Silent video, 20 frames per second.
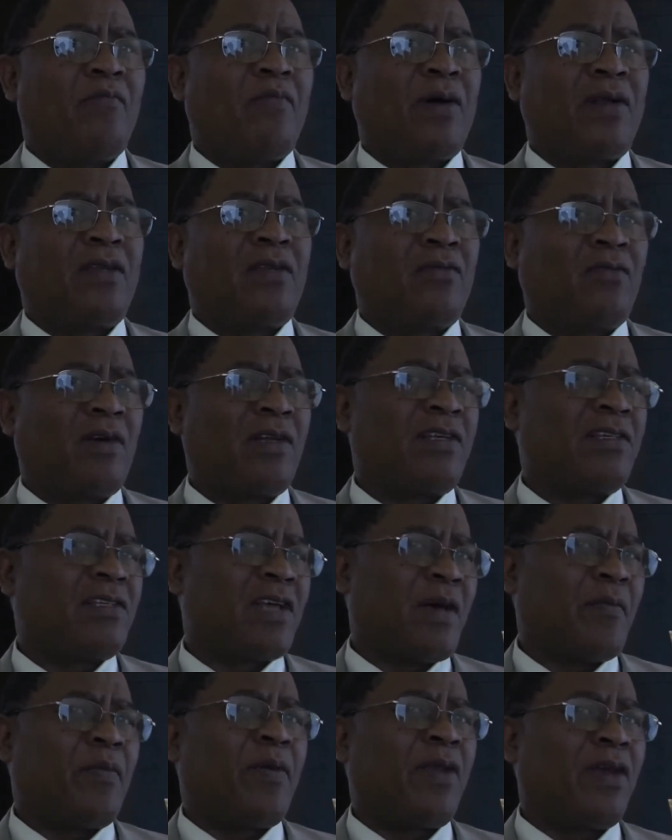But what is
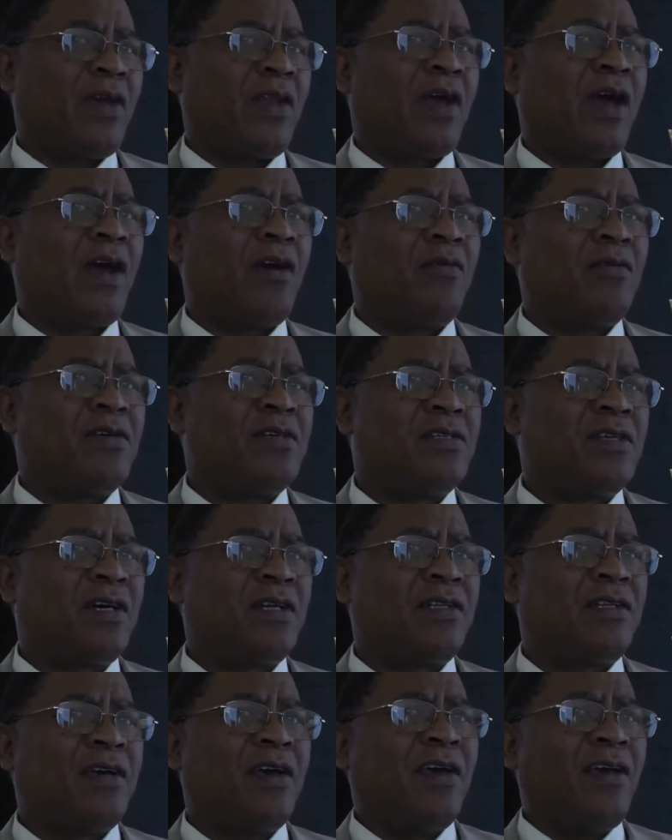happening now is
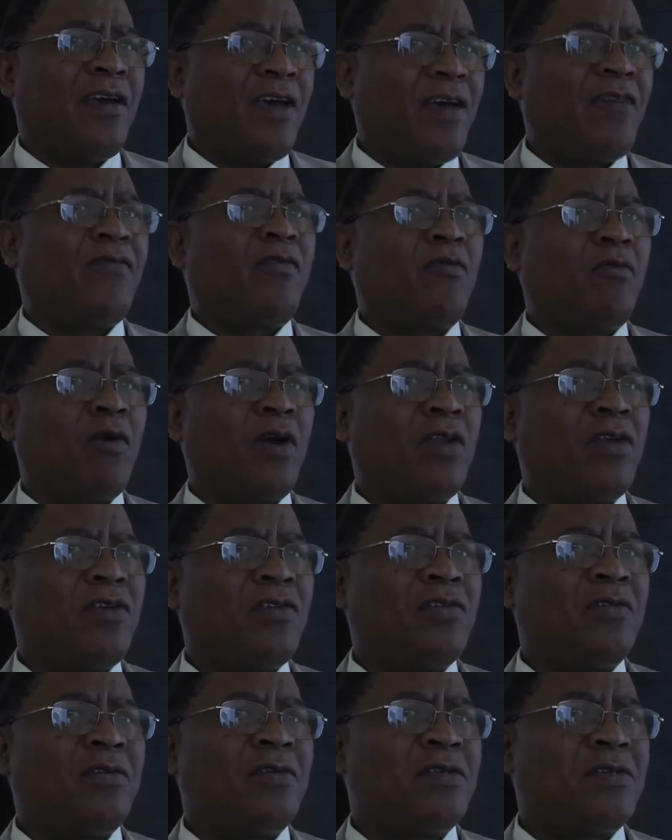that everyone
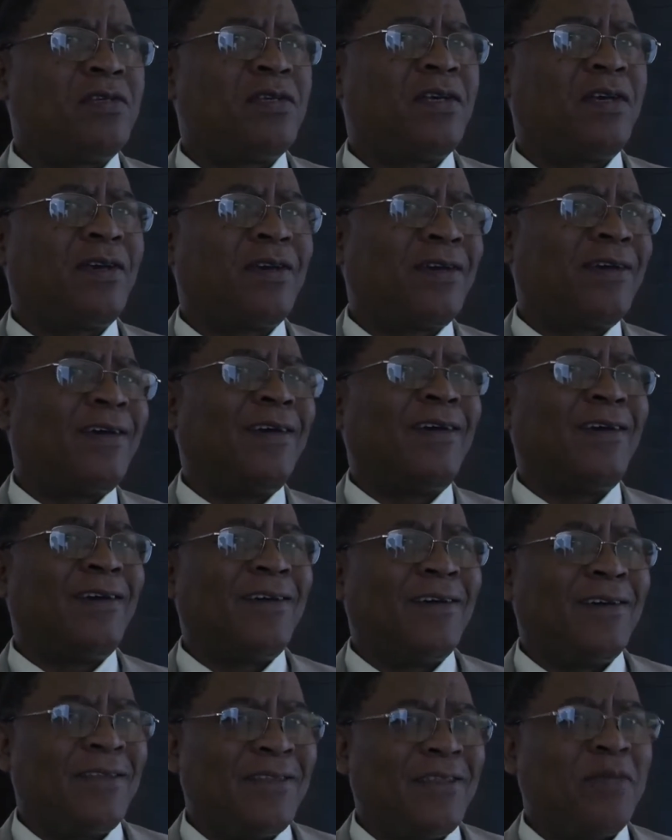is using
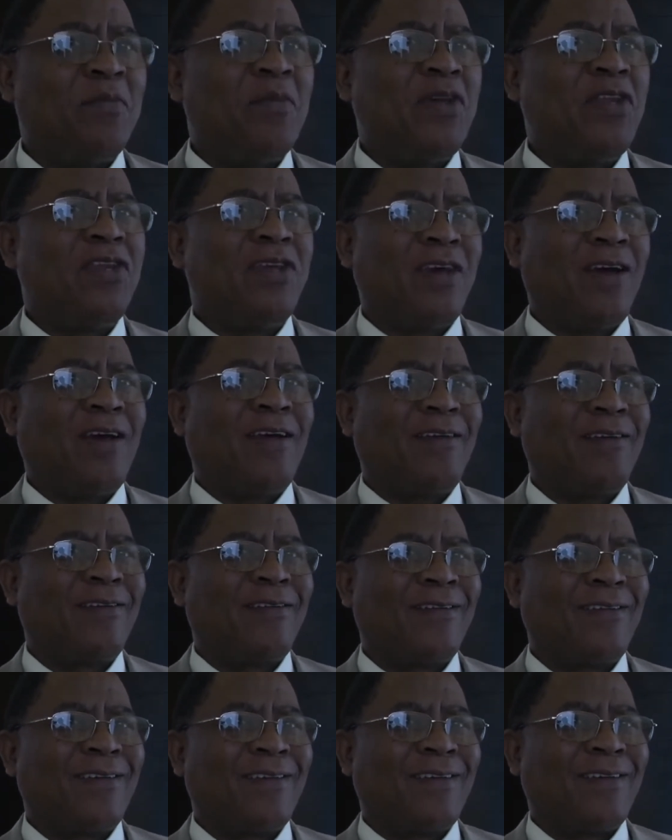the media,
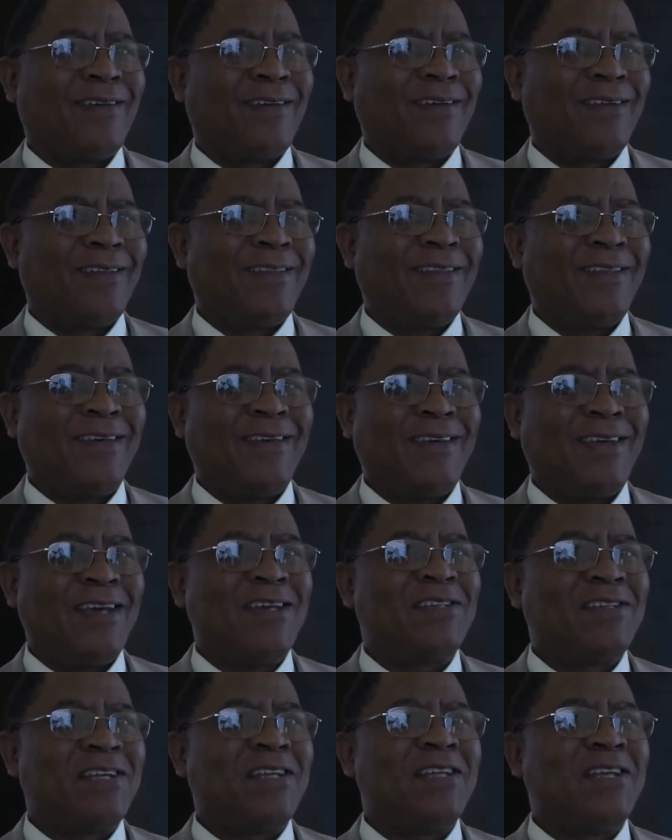the
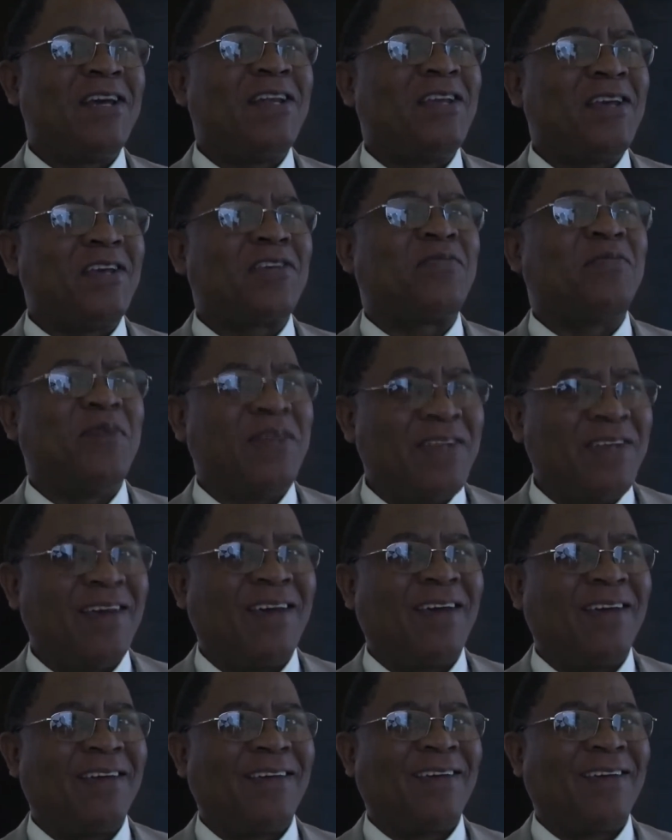instantaneous media,